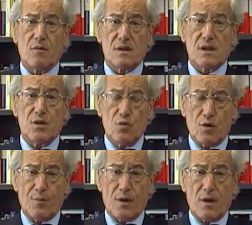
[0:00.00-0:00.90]
it was a
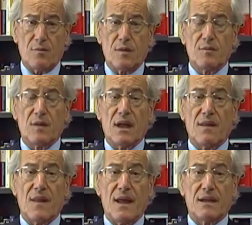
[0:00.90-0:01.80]
euro problem,
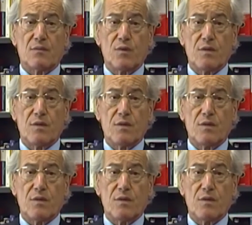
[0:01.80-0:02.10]
and that